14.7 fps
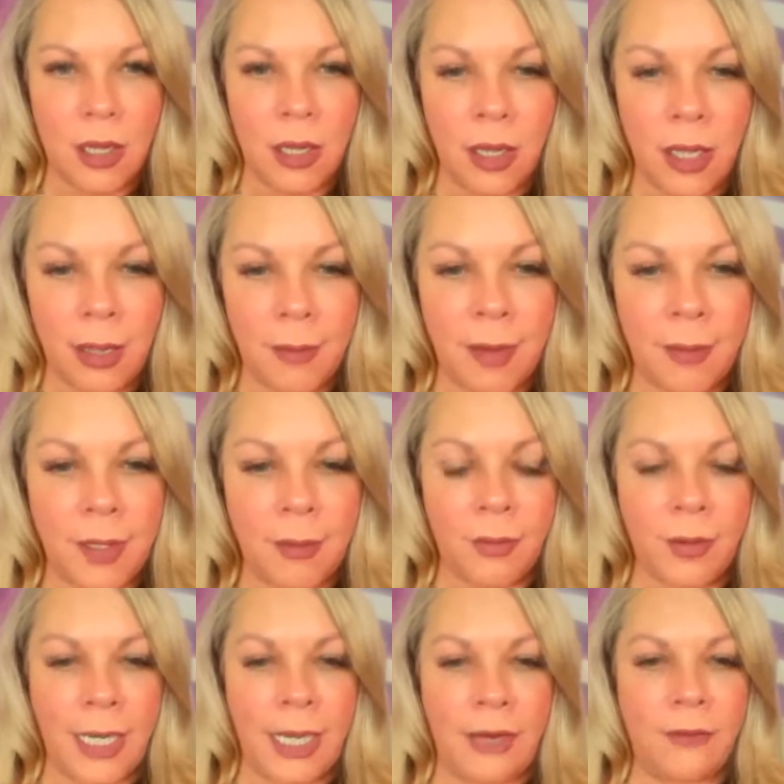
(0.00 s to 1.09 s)
I'm going to
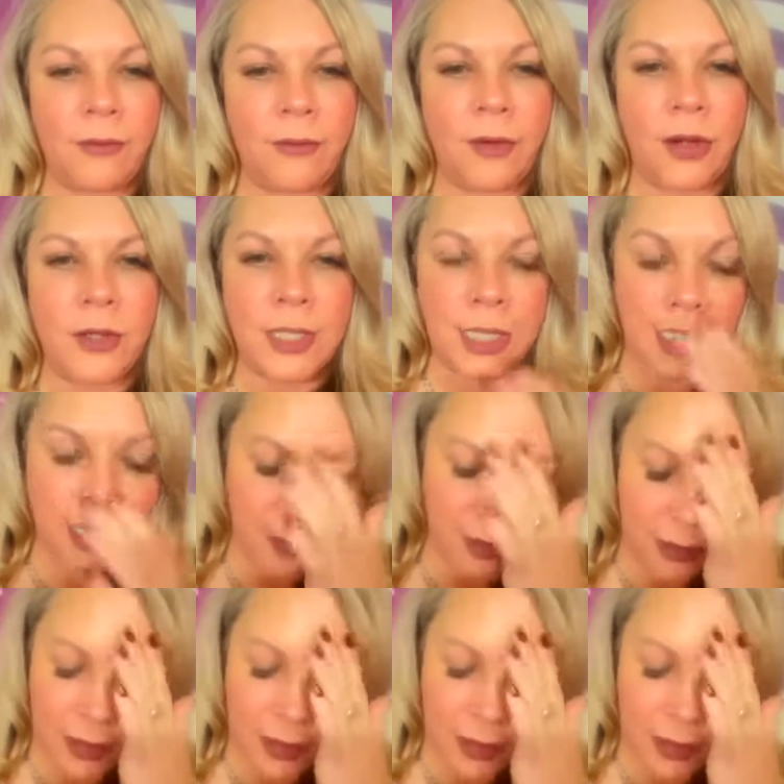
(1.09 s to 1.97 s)
bring in frozen.